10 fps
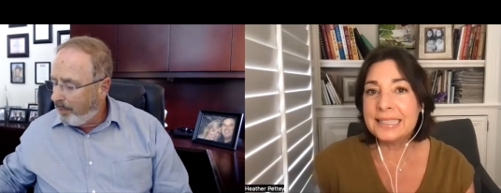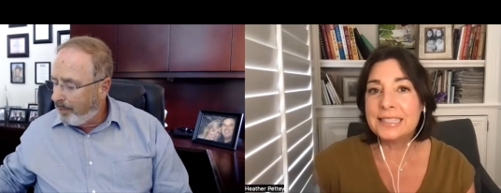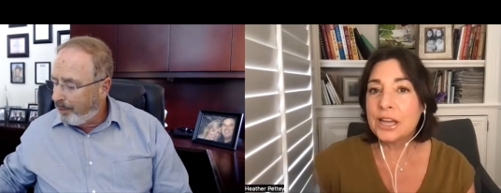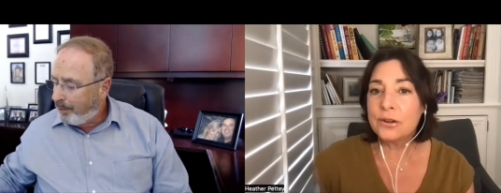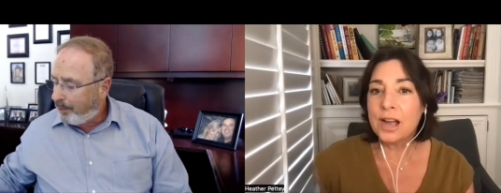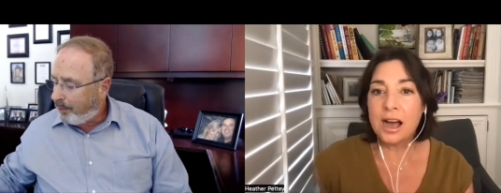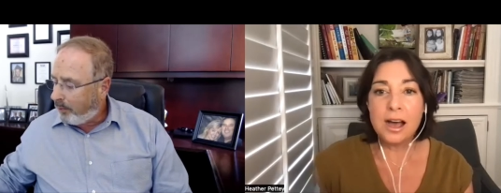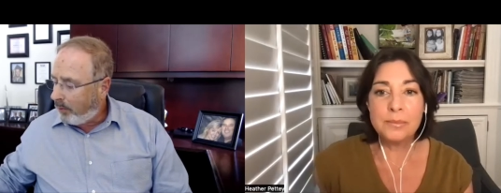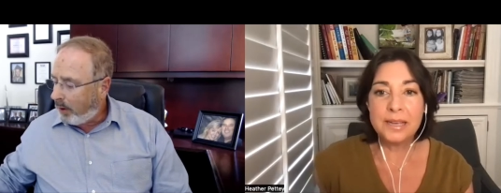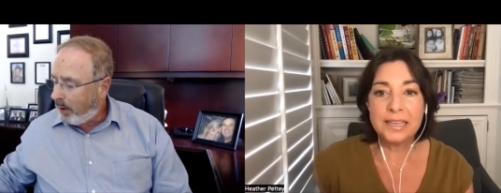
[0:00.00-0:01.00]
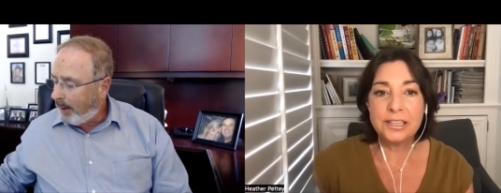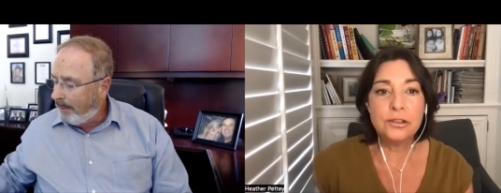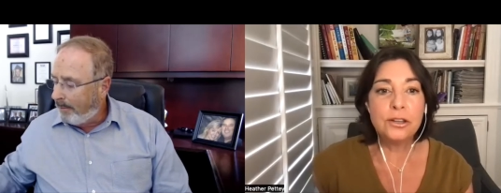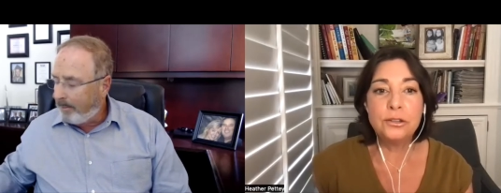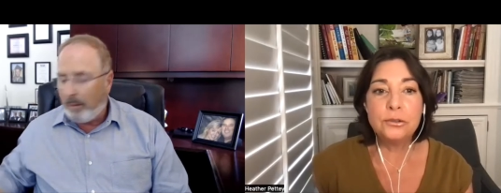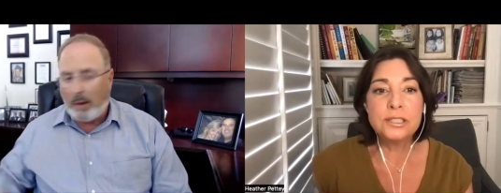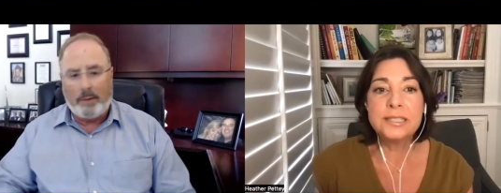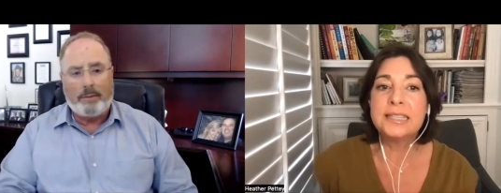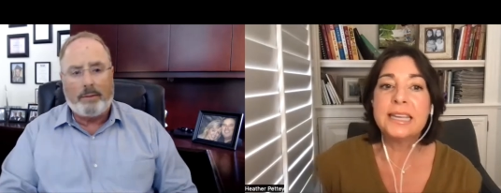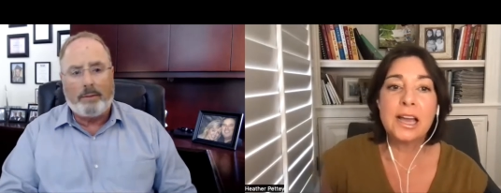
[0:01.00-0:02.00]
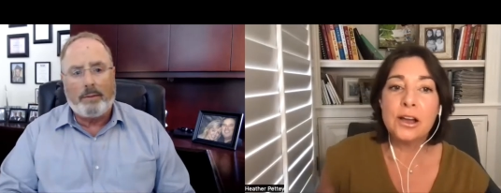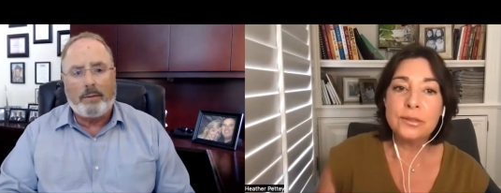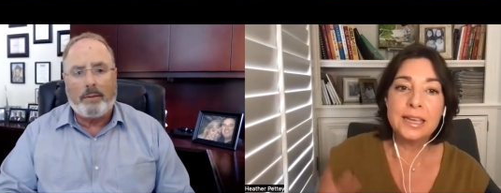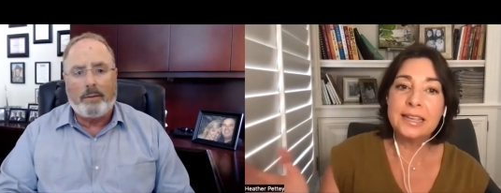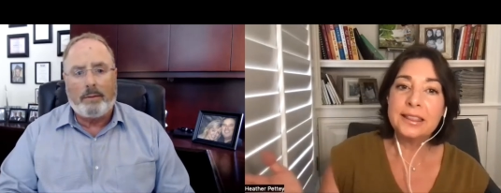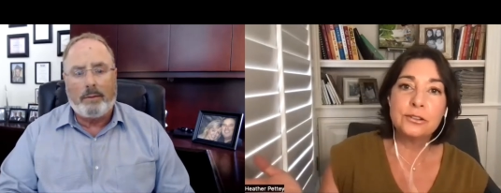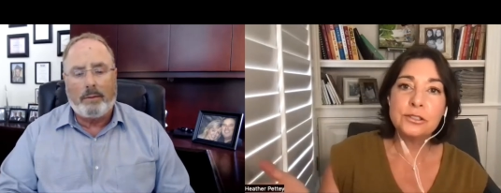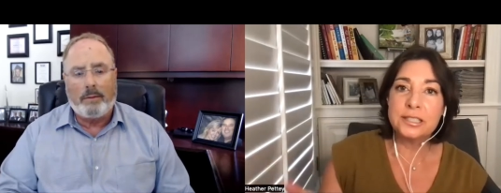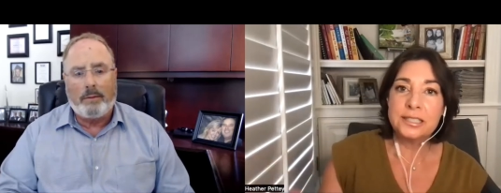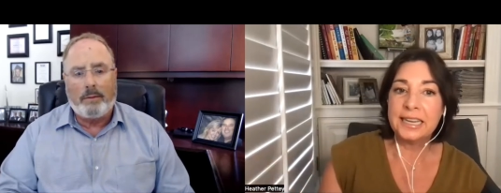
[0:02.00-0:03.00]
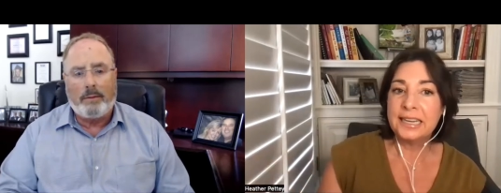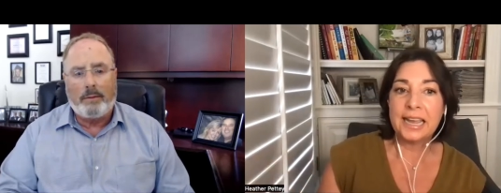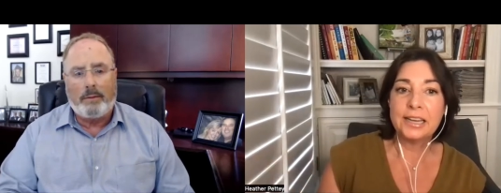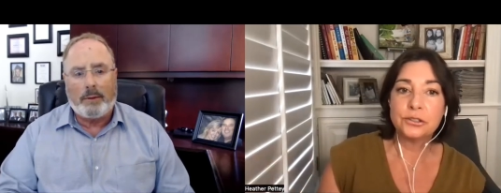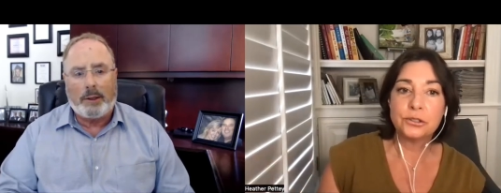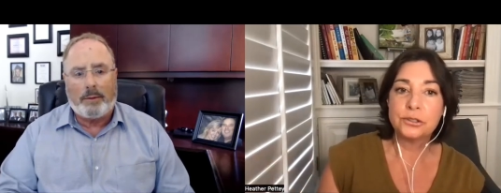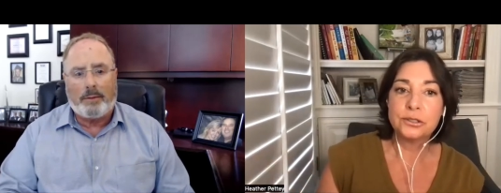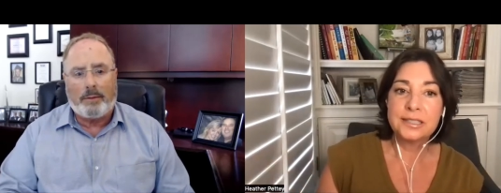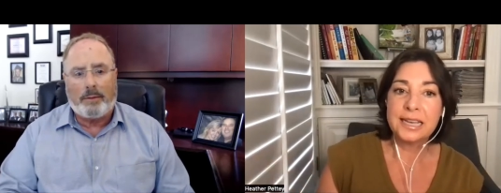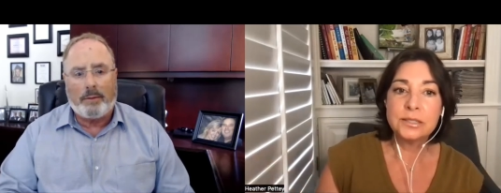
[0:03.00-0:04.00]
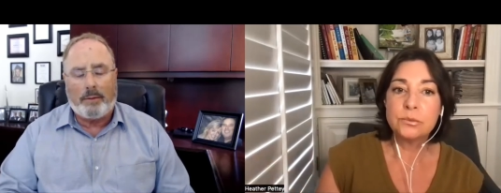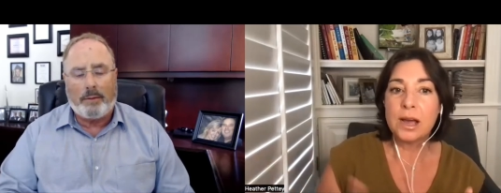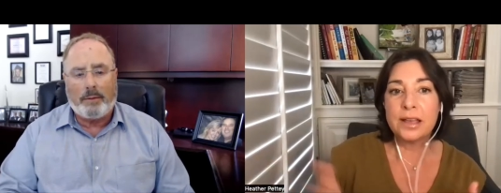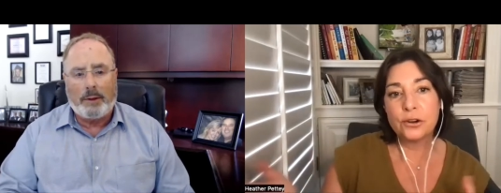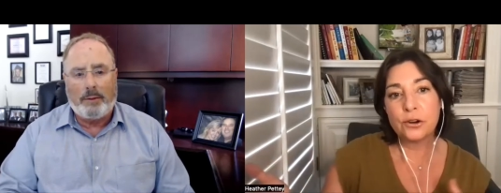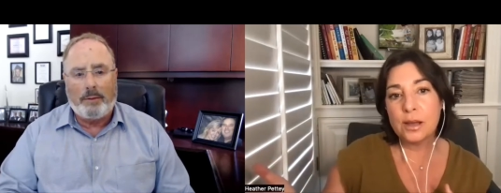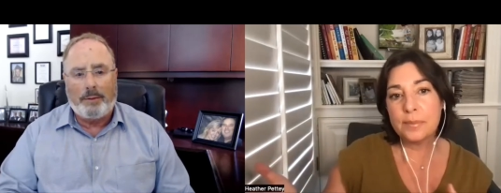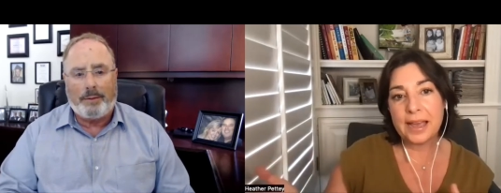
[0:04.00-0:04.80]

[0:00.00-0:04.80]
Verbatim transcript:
Speaker 1: is so common. You know, you just think, oh, that they're just teenagers. That's why they're up